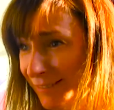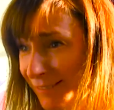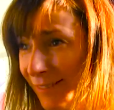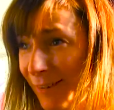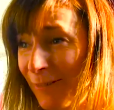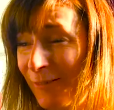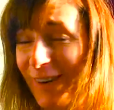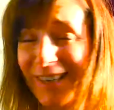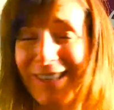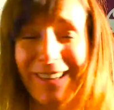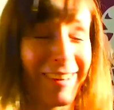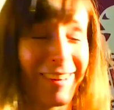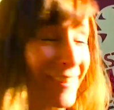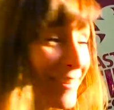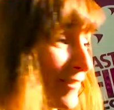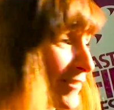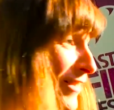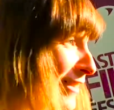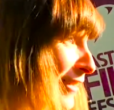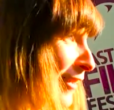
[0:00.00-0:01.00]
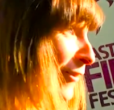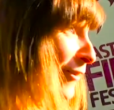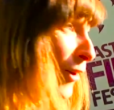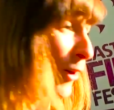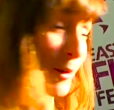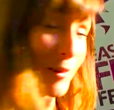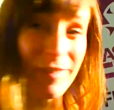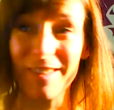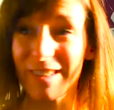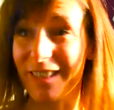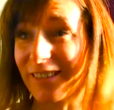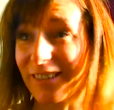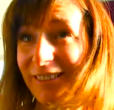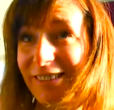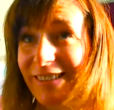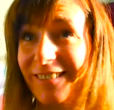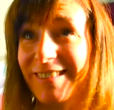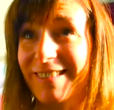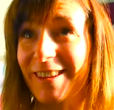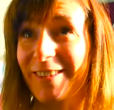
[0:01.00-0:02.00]
Oh my God, I'm so
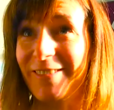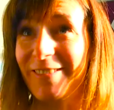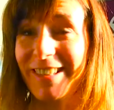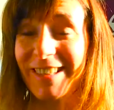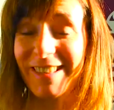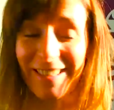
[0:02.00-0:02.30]
unskilled in so many